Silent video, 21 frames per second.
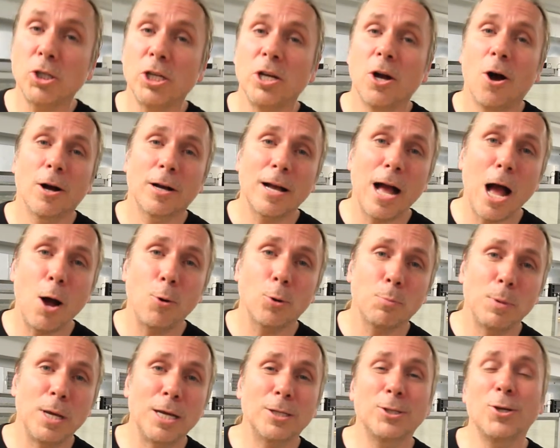she hung out
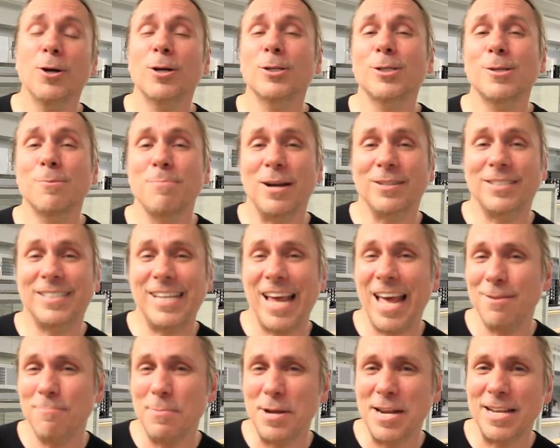with me, it took us about
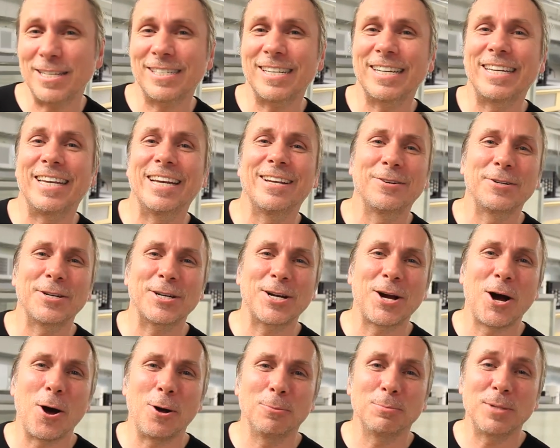10 minutes to get her to
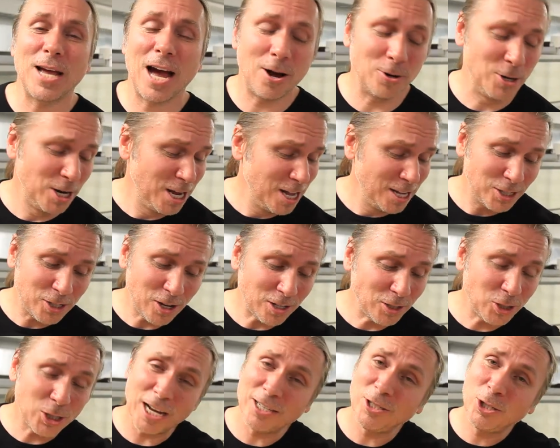calm down
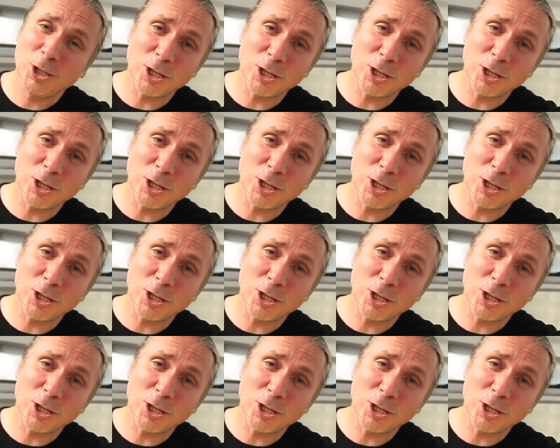Sunshine